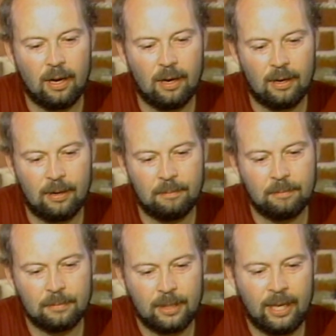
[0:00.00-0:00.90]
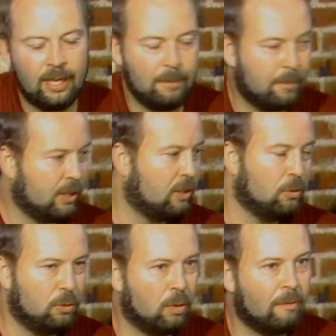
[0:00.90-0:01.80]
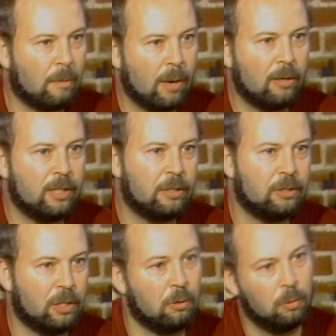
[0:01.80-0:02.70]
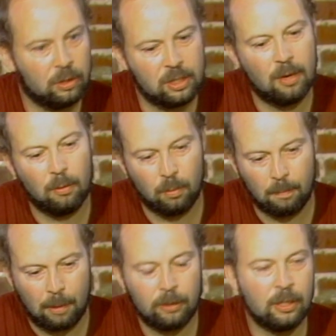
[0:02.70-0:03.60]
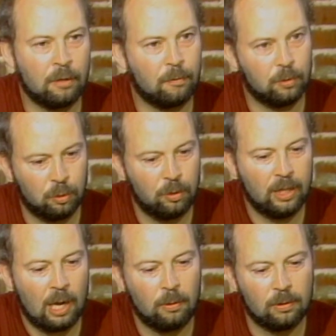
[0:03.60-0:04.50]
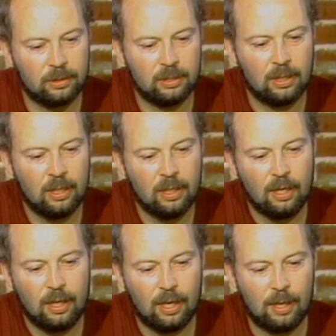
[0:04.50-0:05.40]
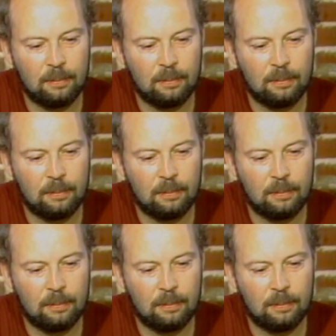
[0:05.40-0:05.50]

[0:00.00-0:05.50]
Um, Candy Bissell, who's one of our bartenders here, who was a bartender for Judy Cowles, mm -hmm.